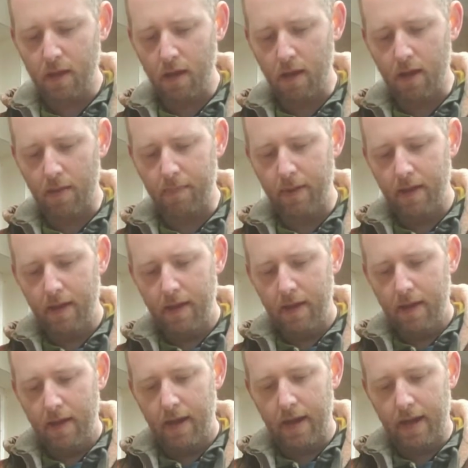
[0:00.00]
Um,
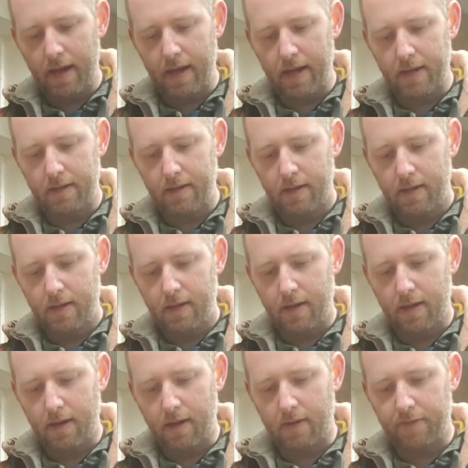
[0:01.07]
and
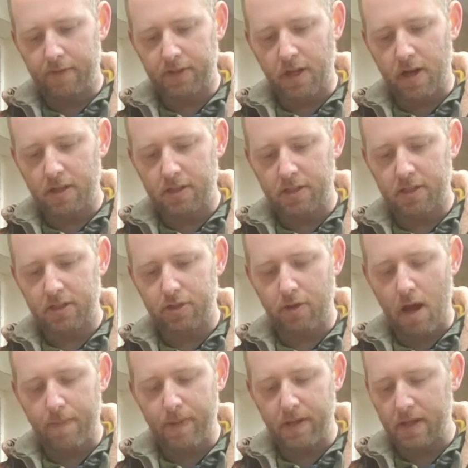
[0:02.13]
uh, for starters, just
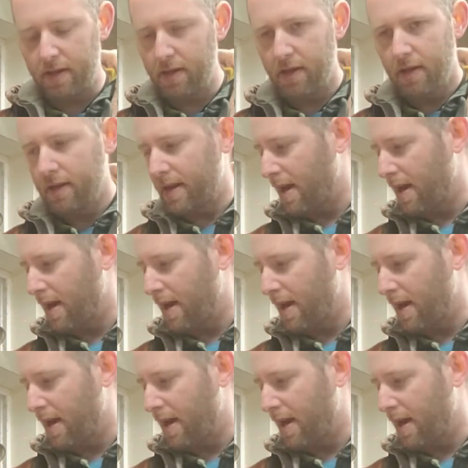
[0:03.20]
drop it in.